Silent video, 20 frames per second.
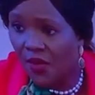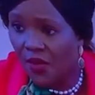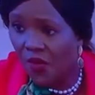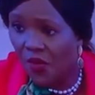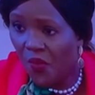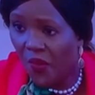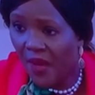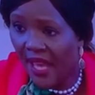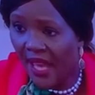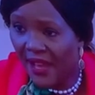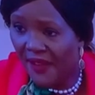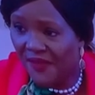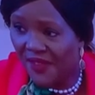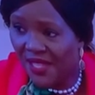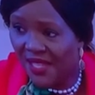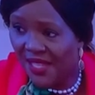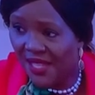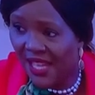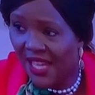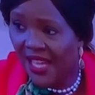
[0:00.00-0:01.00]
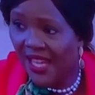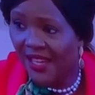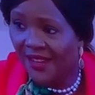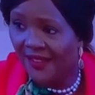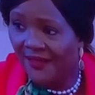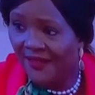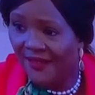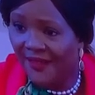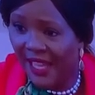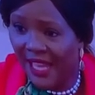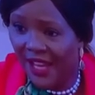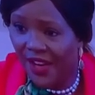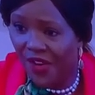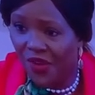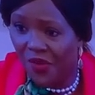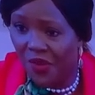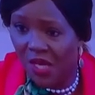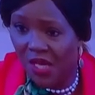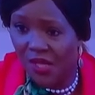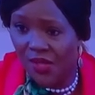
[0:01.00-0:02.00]
we have seen the
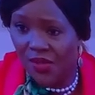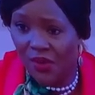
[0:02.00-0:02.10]
increase